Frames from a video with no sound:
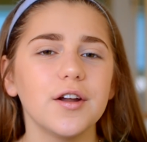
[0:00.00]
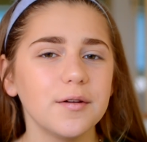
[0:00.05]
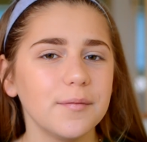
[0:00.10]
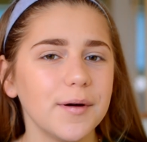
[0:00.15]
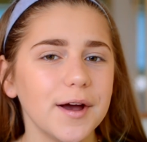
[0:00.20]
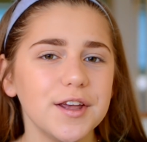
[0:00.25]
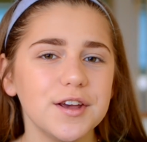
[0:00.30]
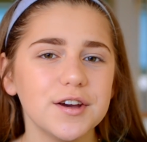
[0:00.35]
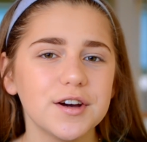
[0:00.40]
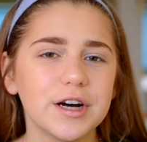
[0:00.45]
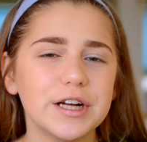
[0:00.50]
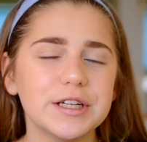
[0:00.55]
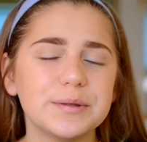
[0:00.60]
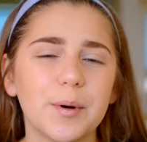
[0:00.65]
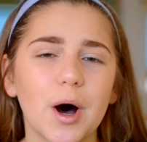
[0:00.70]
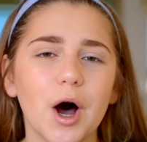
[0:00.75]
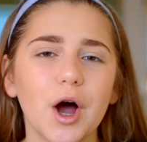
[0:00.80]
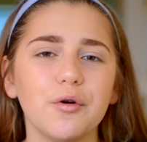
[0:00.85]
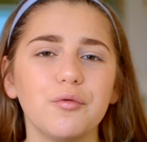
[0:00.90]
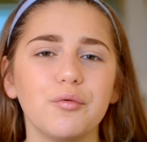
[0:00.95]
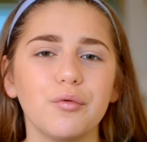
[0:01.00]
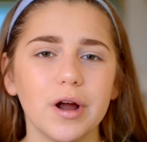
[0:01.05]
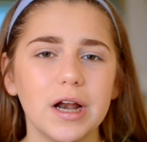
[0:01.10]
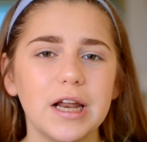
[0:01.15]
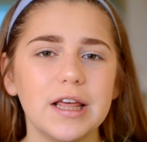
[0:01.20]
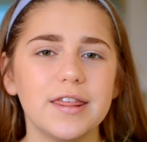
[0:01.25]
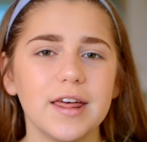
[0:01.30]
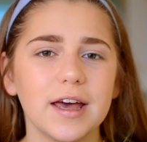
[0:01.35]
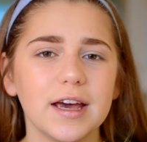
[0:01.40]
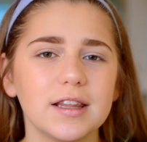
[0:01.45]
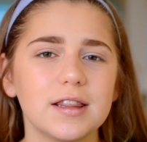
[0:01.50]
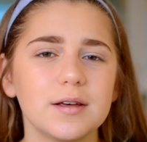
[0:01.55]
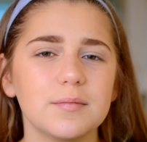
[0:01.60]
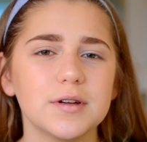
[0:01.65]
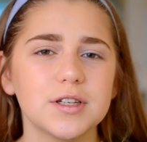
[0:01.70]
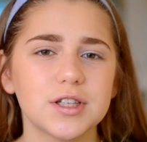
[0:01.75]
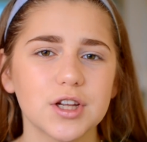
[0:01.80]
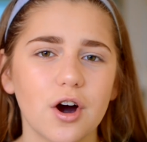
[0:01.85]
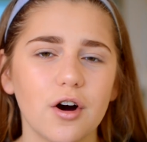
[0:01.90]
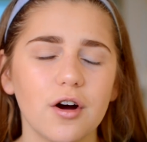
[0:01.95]
don't know about you guys, but I really think the
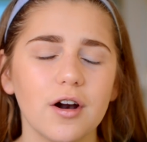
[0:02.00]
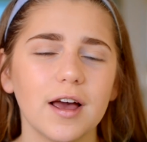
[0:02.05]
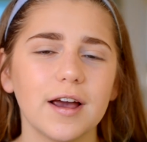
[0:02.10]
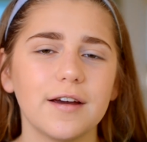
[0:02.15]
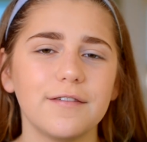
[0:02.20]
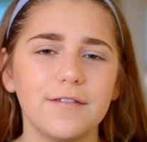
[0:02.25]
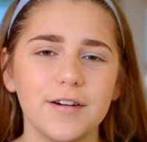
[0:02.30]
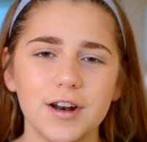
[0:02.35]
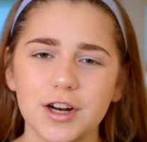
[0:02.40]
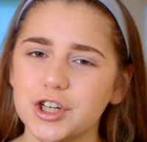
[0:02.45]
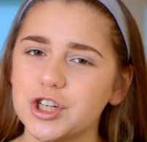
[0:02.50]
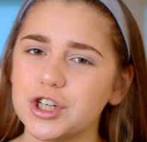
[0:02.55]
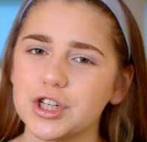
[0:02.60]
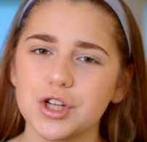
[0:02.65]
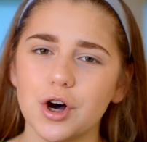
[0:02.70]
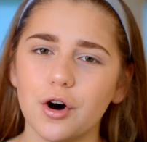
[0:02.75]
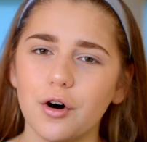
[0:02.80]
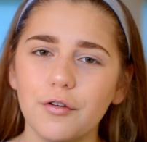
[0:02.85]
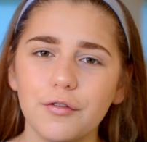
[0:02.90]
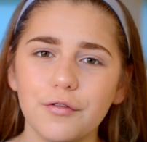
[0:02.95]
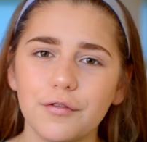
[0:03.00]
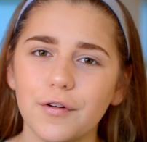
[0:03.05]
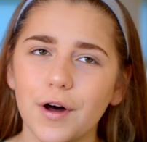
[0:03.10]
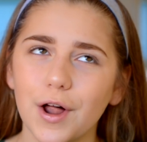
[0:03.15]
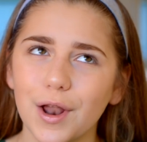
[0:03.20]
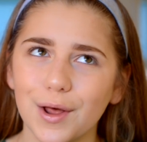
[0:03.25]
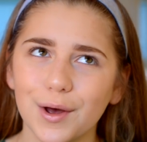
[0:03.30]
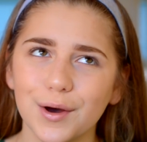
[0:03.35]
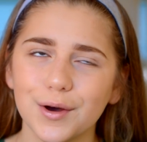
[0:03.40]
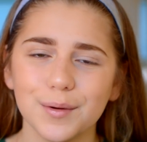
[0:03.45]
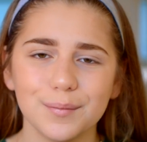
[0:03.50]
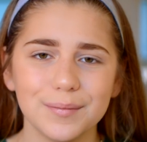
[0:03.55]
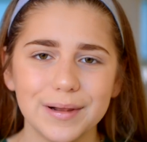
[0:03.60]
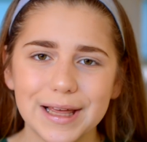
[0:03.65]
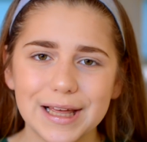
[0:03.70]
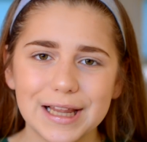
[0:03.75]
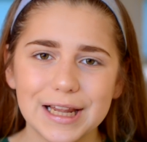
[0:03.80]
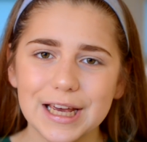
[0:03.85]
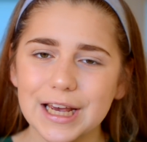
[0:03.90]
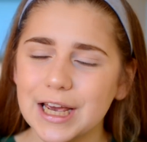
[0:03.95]
mascara like finishes off a look
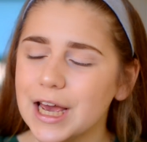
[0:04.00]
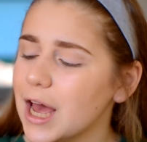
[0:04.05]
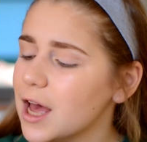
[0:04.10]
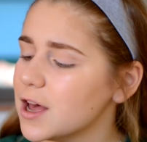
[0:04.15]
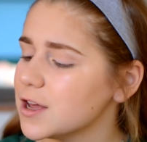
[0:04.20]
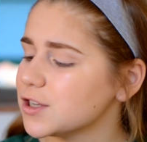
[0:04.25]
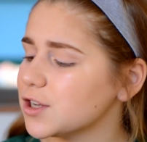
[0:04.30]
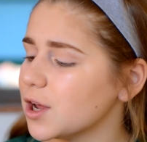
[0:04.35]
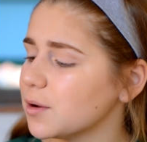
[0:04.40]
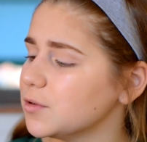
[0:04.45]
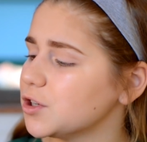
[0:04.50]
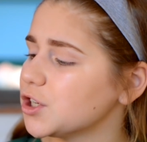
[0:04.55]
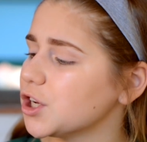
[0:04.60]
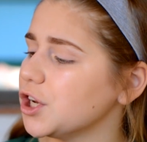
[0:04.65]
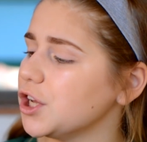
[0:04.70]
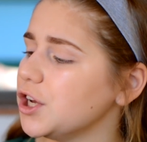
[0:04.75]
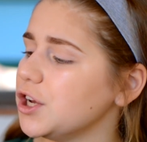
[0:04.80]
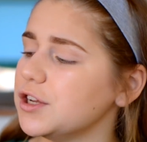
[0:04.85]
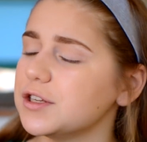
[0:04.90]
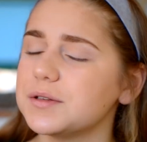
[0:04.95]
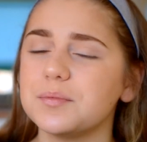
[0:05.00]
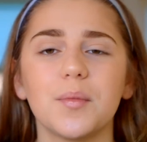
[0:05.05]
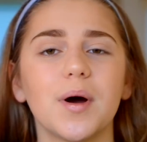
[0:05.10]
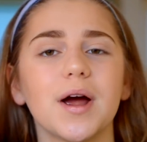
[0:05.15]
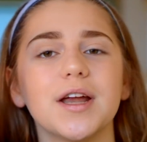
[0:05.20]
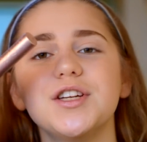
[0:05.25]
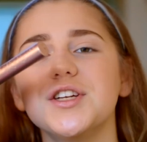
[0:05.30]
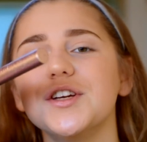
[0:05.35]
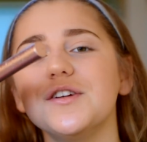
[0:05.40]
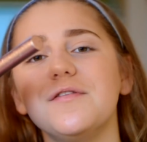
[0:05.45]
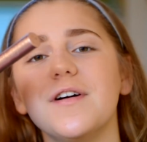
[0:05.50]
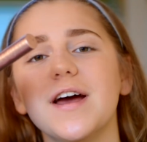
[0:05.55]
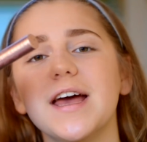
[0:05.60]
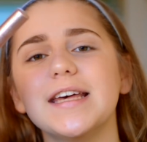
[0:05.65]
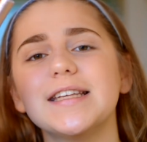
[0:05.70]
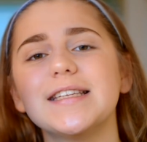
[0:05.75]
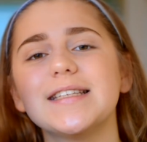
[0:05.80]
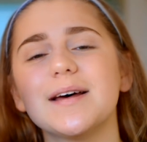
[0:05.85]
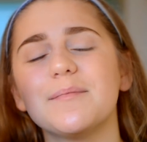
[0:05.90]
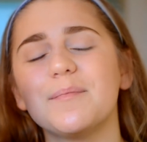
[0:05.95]
completely. So I'm just going to use my Too
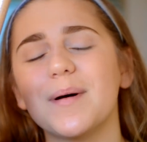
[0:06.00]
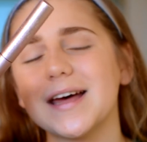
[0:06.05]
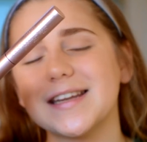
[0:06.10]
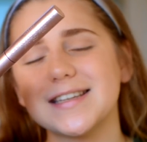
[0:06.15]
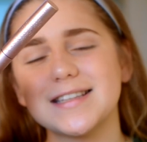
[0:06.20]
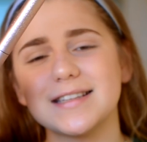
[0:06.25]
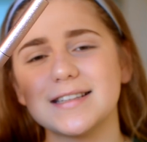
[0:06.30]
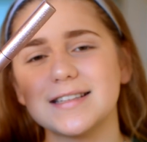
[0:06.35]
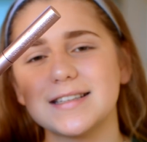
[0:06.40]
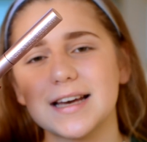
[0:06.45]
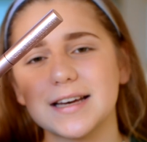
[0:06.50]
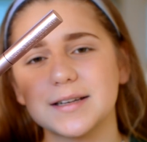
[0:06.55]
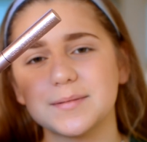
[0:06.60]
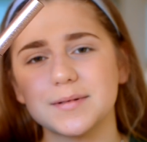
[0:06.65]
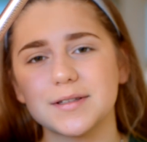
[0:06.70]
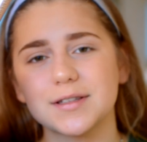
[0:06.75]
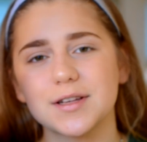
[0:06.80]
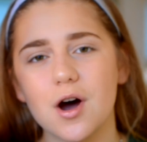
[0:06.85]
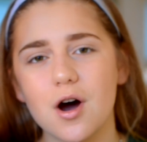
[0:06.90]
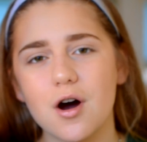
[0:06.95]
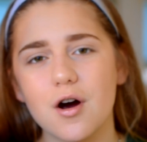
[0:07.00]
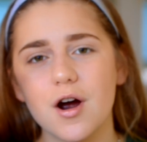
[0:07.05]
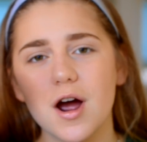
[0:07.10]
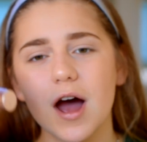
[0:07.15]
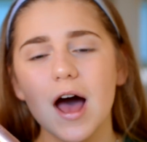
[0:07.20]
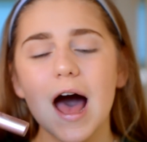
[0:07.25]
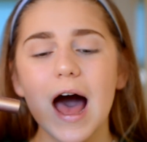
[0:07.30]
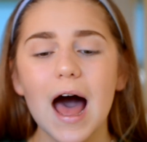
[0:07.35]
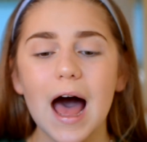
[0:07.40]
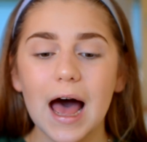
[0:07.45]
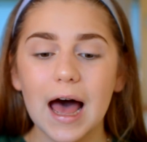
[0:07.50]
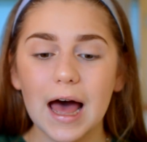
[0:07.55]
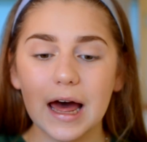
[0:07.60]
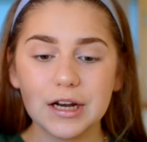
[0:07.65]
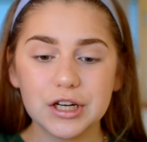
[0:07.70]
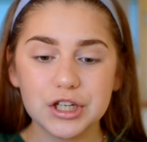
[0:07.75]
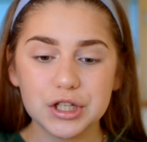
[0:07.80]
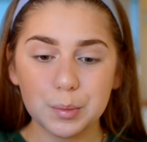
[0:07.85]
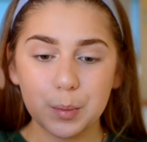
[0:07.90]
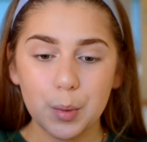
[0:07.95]
Faced Better Than Sex mascara
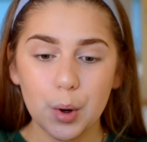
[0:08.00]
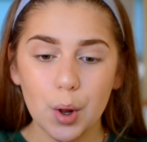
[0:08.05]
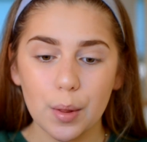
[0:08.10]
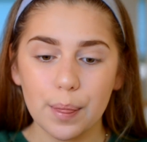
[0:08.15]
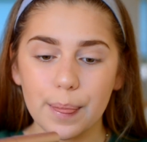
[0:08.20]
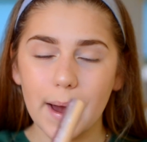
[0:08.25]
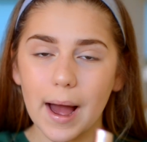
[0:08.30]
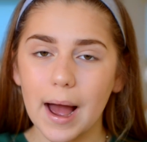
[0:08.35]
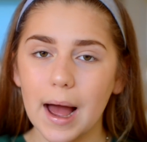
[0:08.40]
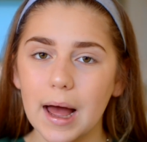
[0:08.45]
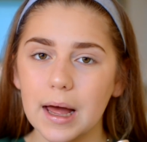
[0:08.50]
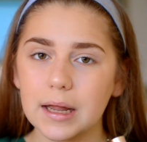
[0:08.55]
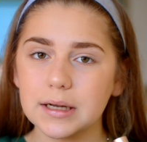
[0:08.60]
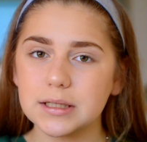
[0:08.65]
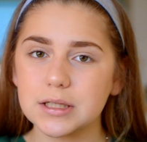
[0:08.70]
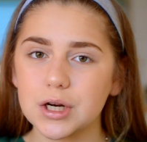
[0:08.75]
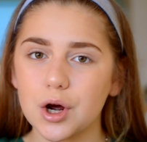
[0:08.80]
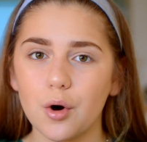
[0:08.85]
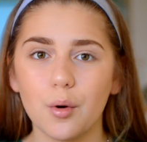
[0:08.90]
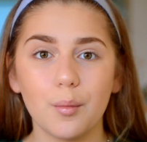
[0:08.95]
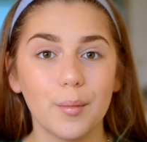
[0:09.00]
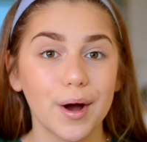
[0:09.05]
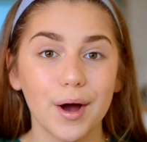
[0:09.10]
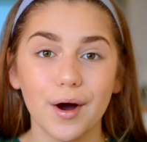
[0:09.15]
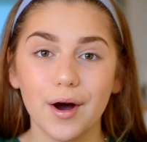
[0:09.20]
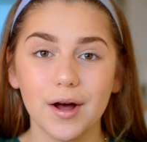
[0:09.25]
and just put that on my